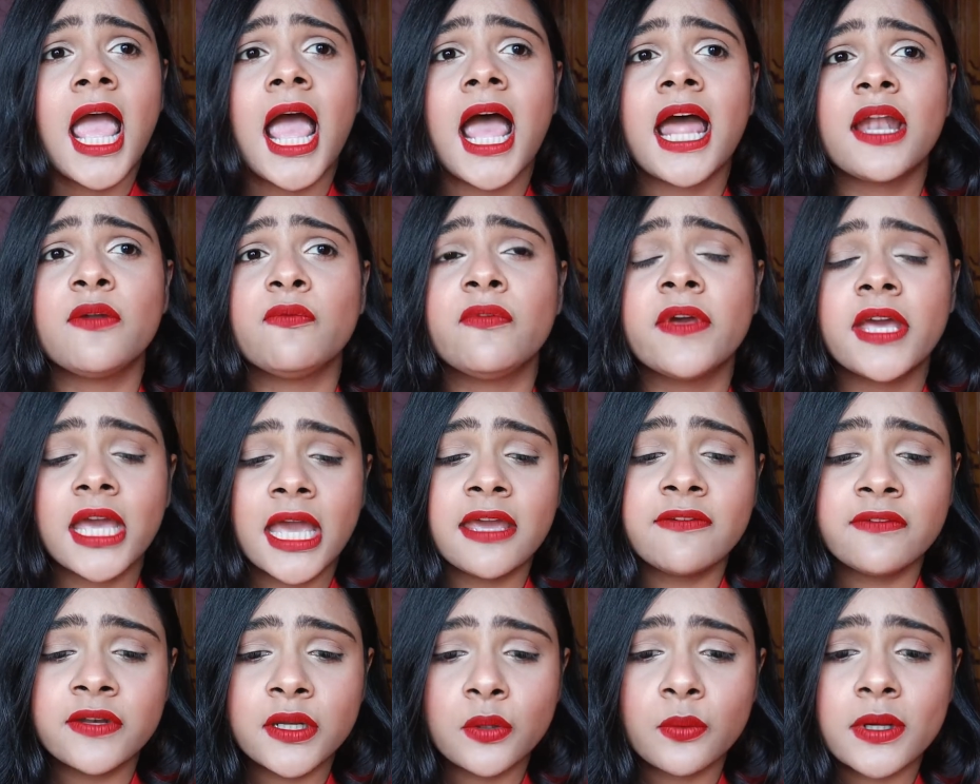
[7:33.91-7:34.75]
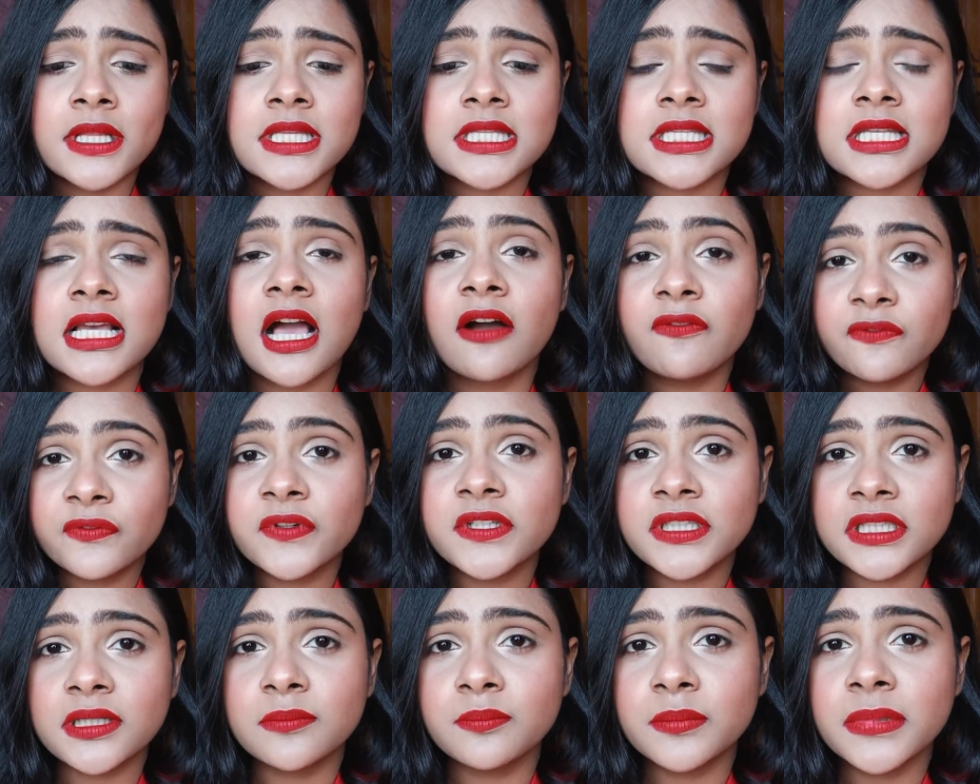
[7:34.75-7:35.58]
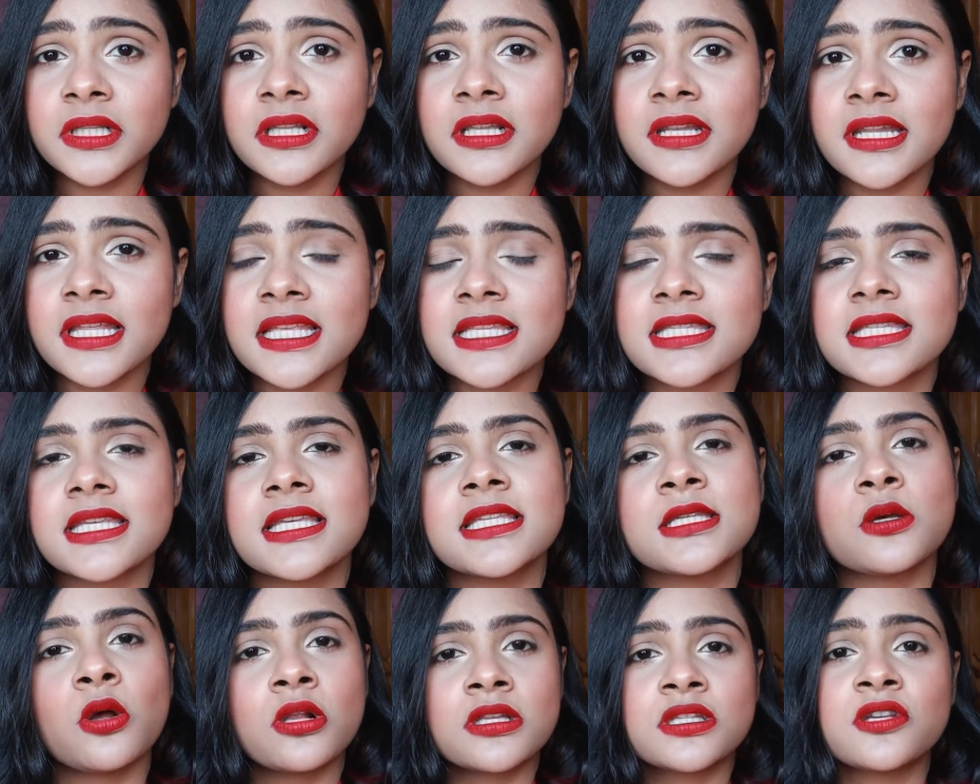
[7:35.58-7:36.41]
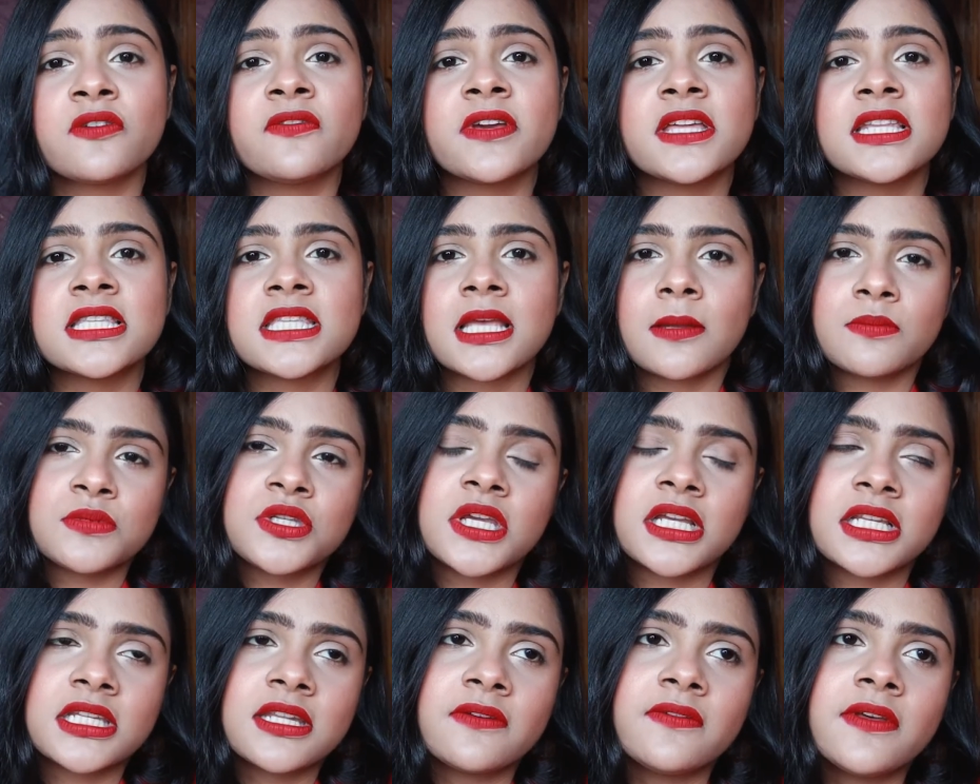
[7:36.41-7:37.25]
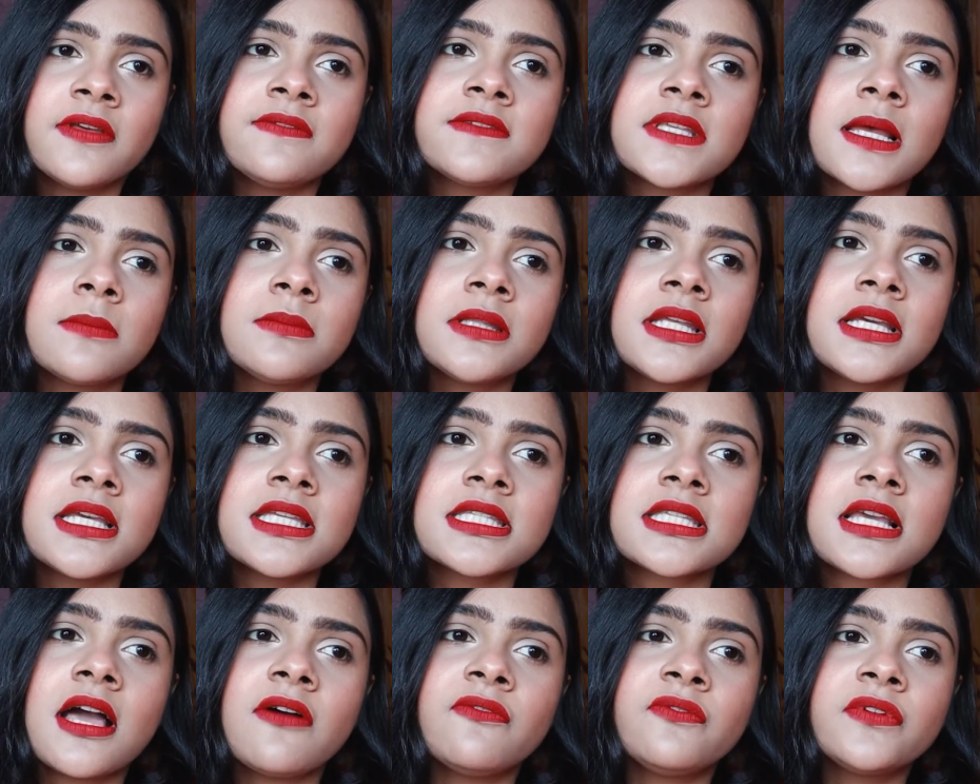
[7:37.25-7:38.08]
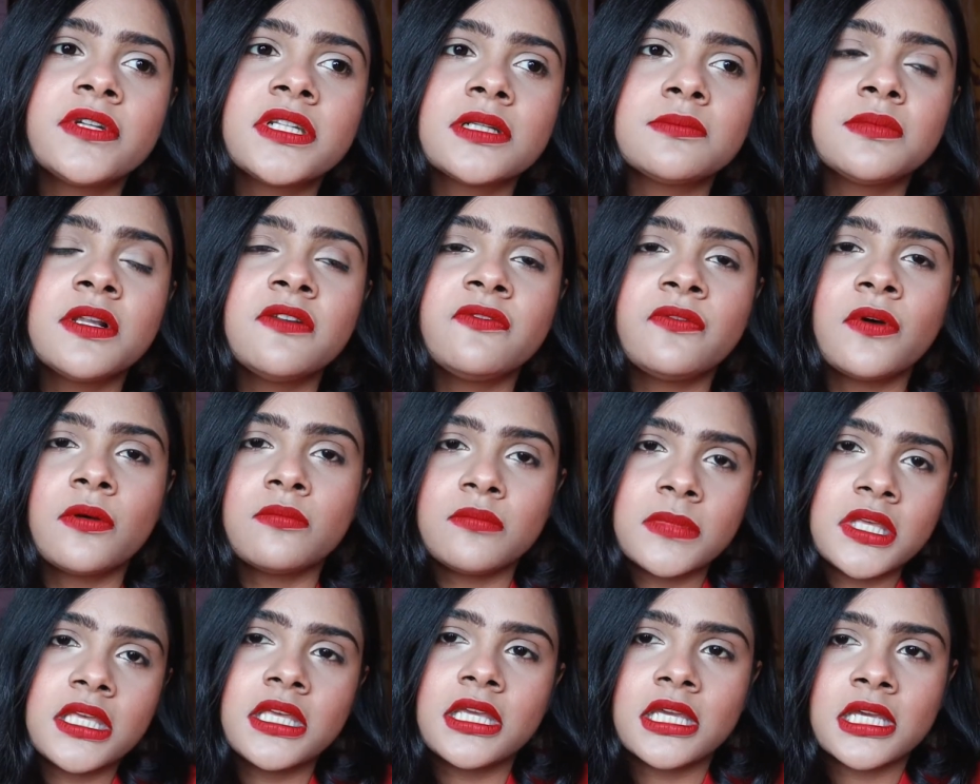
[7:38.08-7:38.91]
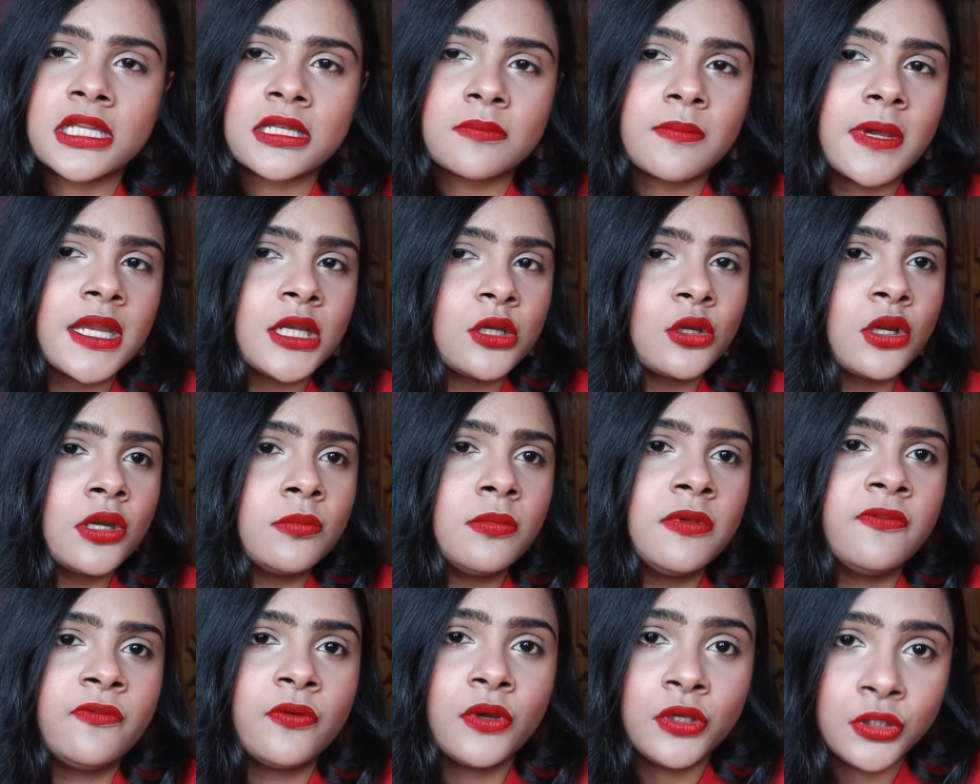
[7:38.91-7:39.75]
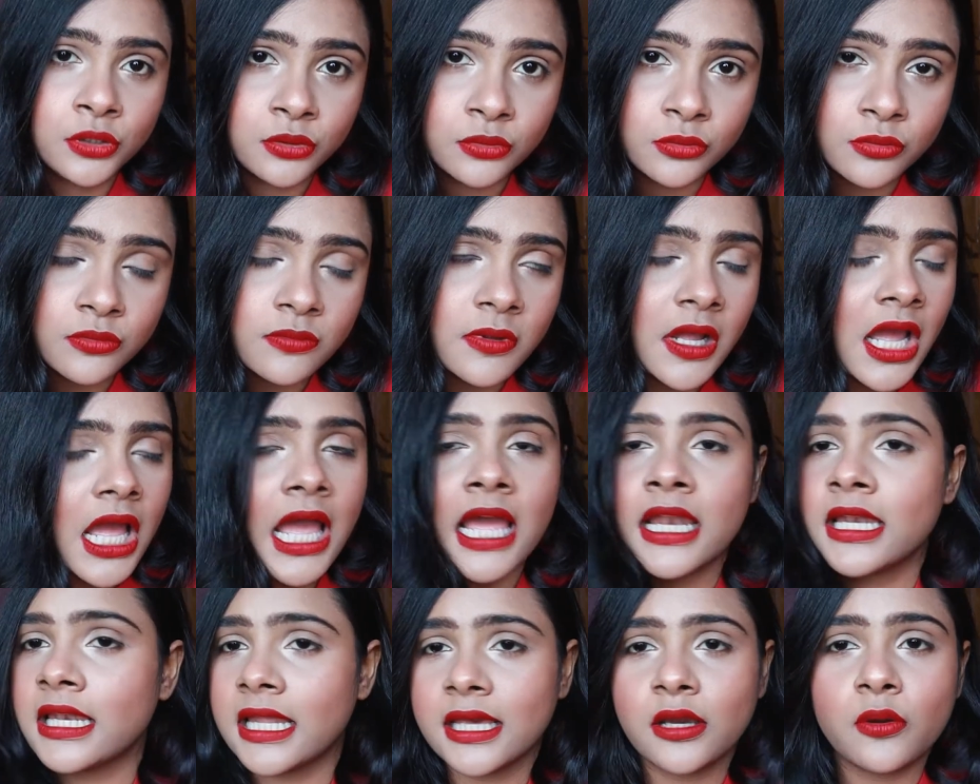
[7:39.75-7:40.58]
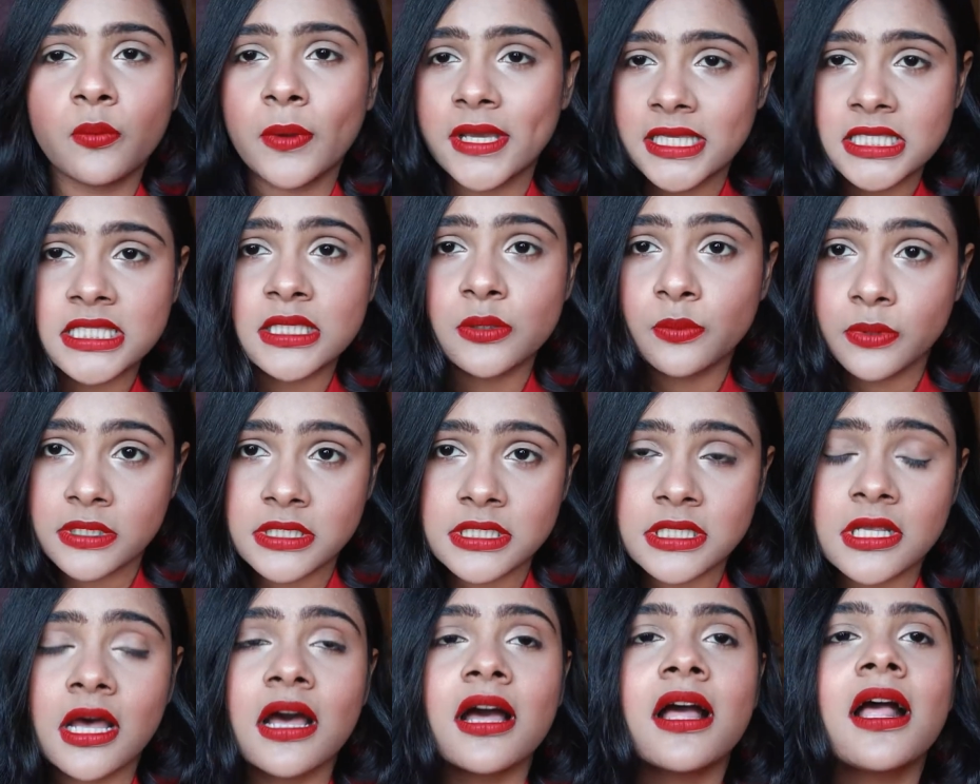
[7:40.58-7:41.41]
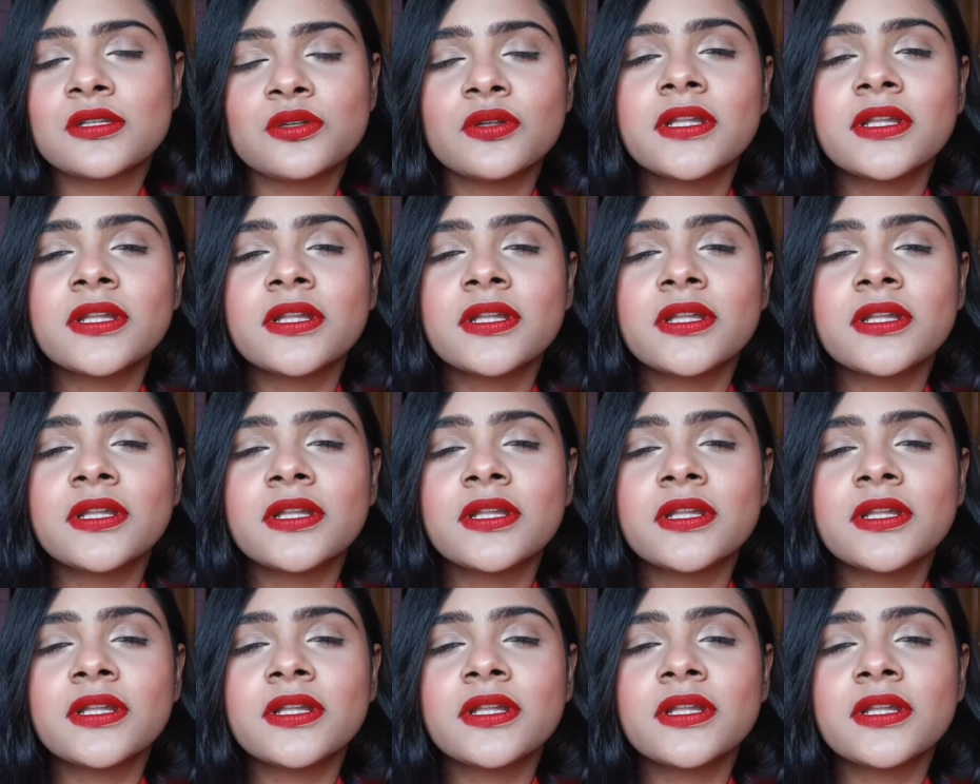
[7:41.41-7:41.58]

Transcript: And everyone's comfortableness is also very subjective. If something is comfortable for me, it might not be for you, and like vice versa.